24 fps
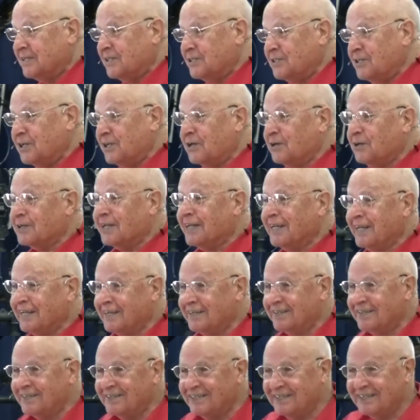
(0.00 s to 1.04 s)
She got
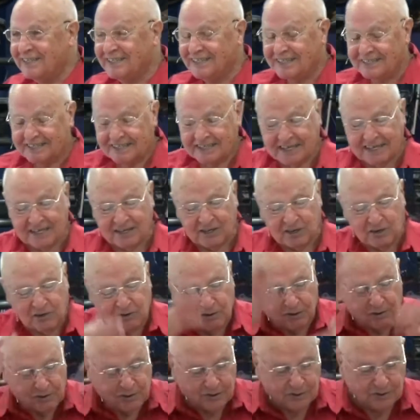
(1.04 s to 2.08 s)
healed. You
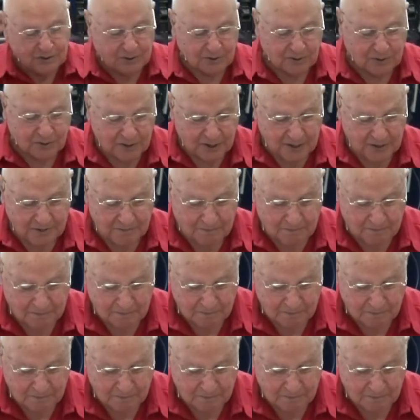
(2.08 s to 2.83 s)
know the story.